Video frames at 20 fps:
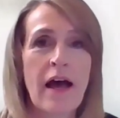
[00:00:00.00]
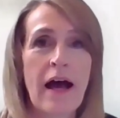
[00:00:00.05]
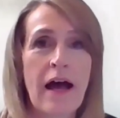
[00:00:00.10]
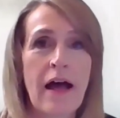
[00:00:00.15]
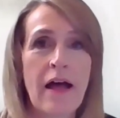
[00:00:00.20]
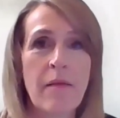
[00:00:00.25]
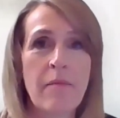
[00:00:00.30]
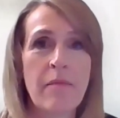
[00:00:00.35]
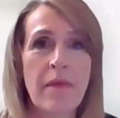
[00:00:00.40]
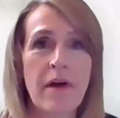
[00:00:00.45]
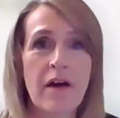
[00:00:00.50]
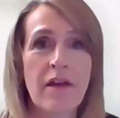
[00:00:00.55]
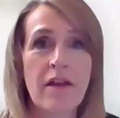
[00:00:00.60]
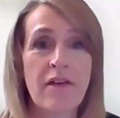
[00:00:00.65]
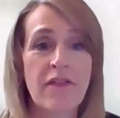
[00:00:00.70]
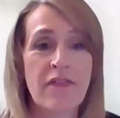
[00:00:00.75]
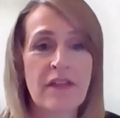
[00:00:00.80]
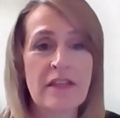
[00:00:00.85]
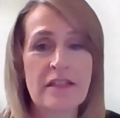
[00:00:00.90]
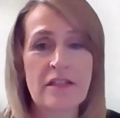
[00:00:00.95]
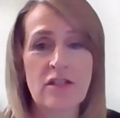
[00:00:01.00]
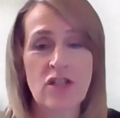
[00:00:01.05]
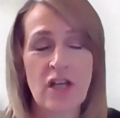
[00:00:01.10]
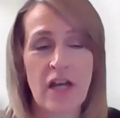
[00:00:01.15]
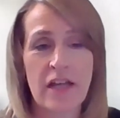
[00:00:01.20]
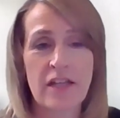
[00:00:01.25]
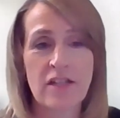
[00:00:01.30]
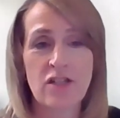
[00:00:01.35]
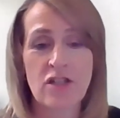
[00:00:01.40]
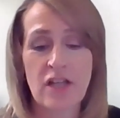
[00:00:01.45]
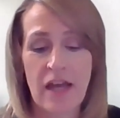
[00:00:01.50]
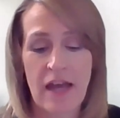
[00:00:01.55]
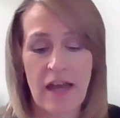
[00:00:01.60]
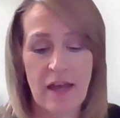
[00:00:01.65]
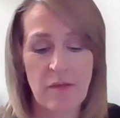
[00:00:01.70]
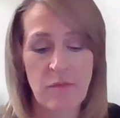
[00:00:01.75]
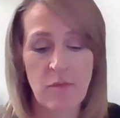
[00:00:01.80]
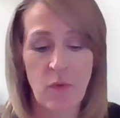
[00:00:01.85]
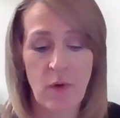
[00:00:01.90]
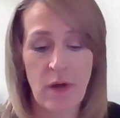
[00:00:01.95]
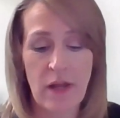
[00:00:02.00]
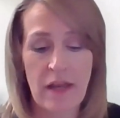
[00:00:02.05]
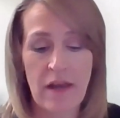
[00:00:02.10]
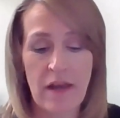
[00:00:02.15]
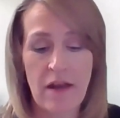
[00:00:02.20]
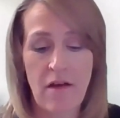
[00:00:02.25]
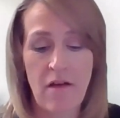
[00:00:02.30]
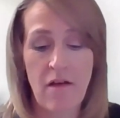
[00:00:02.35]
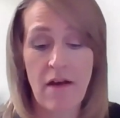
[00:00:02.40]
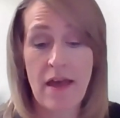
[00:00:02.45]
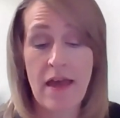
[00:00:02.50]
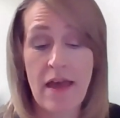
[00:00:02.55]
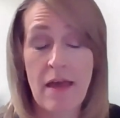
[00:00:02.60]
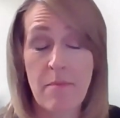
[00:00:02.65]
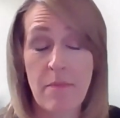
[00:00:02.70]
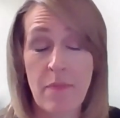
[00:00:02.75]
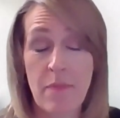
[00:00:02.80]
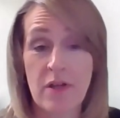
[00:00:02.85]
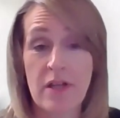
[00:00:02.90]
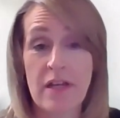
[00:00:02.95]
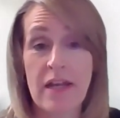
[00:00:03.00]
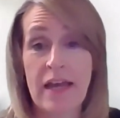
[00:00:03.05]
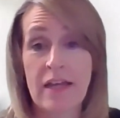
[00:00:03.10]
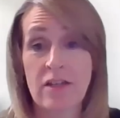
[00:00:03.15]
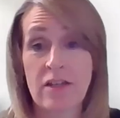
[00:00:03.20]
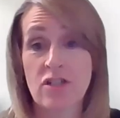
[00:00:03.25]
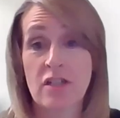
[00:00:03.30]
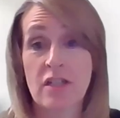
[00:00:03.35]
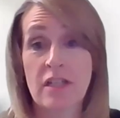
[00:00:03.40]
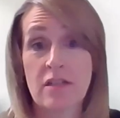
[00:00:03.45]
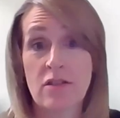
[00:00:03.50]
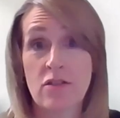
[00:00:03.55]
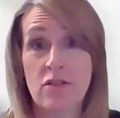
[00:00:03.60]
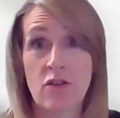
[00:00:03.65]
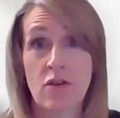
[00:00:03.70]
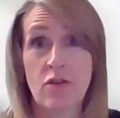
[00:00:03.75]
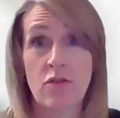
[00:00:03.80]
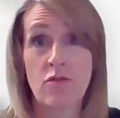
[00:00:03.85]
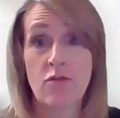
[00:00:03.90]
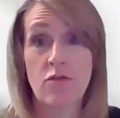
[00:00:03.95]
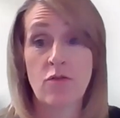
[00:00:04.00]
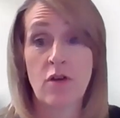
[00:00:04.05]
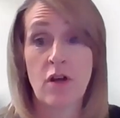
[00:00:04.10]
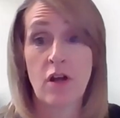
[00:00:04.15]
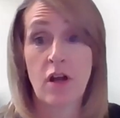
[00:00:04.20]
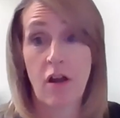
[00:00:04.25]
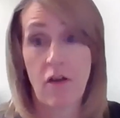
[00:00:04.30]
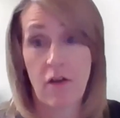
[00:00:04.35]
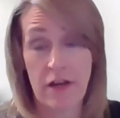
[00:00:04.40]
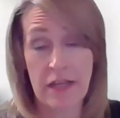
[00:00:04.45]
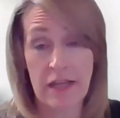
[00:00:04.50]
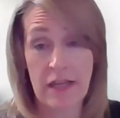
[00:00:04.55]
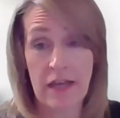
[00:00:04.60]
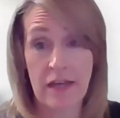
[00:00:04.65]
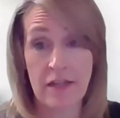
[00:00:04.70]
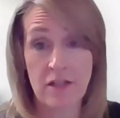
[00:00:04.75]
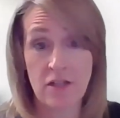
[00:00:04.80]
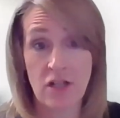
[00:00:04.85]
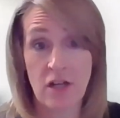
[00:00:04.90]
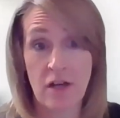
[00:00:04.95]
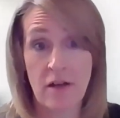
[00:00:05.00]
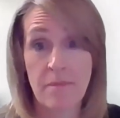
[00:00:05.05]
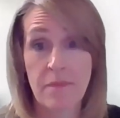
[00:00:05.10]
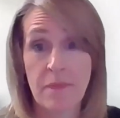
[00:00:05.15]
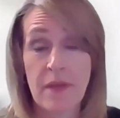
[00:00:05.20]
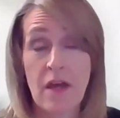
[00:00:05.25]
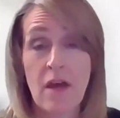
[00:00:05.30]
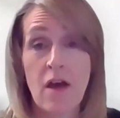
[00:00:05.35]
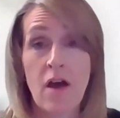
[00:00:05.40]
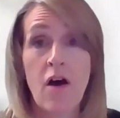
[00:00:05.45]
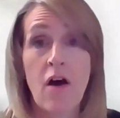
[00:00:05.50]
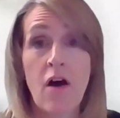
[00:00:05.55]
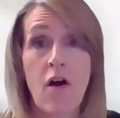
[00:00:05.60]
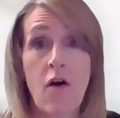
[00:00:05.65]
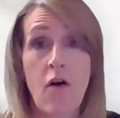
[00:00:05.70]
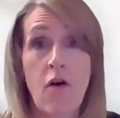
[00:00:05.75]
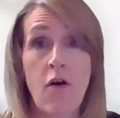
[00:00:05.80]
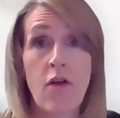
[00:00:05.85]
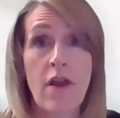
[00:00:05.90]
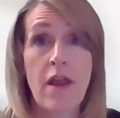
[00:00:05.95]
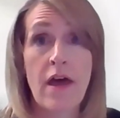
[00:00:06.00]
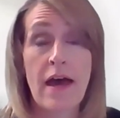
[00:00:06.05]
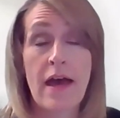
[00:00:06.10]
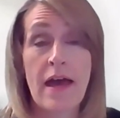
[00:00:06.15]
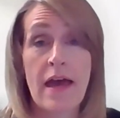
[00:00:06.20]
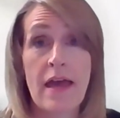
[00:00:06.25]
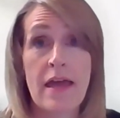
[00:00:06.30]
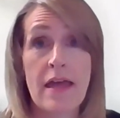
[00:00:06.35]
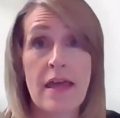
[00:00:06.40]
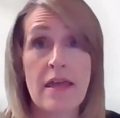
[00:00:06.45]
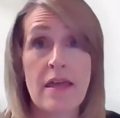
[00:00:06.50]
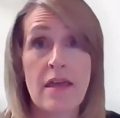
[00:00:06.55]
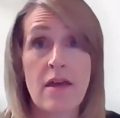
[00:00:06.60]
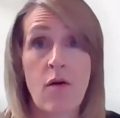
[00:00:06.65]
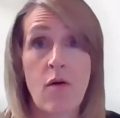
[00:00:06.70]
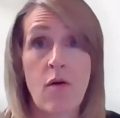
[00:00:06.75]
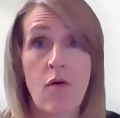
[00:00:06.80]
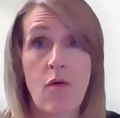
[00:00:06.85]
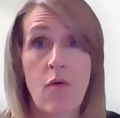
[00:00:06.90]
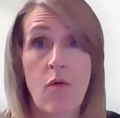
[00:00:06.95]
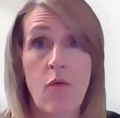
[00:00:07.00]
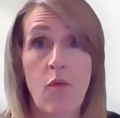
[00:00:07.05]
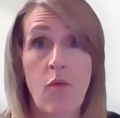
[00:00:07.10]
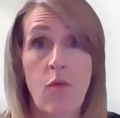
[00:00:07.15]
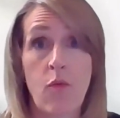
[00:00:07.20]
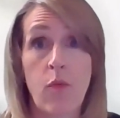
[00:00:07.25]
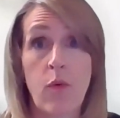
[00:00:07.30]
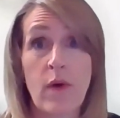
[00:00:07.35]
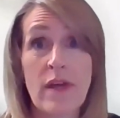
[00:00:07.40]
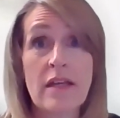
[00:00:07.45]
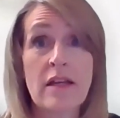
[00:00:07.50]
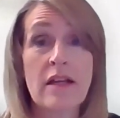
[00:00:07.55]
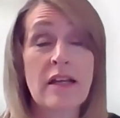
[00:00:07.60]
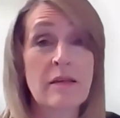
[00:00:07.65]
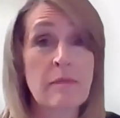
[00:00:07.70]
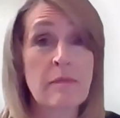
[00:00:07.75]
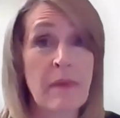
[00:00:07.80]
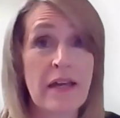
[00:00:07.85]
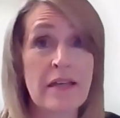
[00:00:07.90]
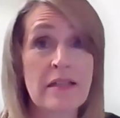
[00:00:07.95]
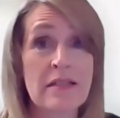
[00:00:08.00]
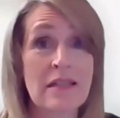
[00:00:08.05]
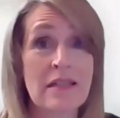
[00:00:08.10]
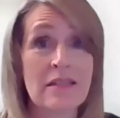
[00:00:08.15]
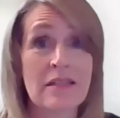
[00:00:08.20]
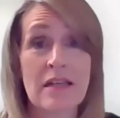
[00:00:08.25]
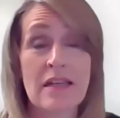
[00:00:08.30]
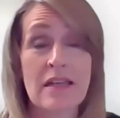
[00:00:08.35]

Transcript: And I think the change came when I put an action into Client Engager on a weekly basis.